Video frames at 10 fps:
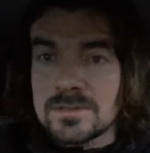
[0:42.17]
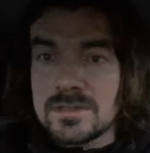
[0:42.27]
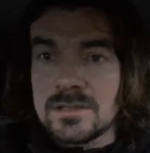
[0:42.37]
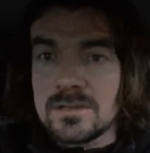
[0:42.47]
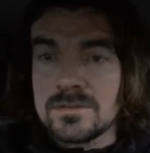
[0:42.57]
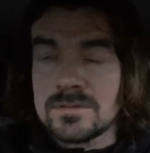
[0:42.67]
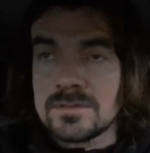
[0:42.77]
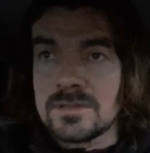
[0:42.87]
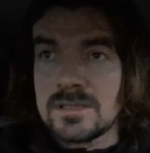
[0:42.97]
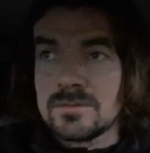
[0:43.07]
You know,
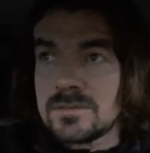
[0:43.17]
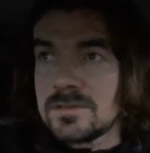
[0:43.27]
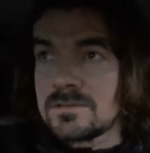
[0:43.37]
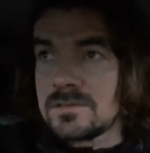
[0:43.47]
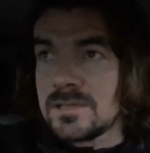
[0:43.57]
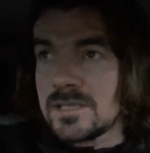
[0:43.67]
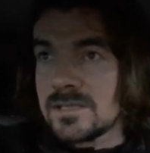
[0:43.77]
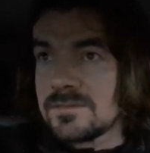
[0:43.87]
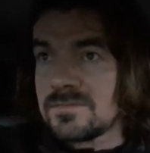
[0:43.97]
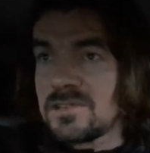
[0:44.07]
they
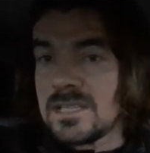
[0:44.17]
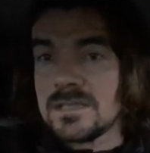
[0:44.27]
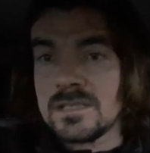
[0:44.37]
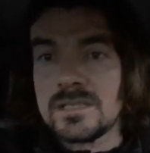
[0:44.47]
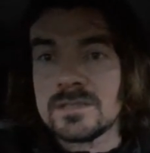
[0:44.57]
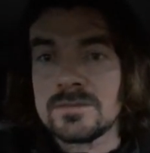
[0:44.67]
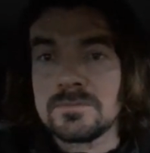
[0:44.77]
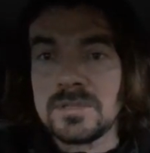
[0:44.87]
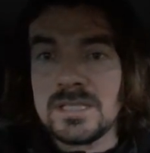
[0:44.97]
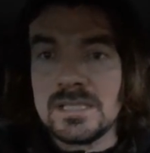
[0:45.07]
were friendly and
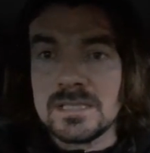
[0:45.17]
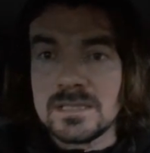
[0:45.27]
upbeat,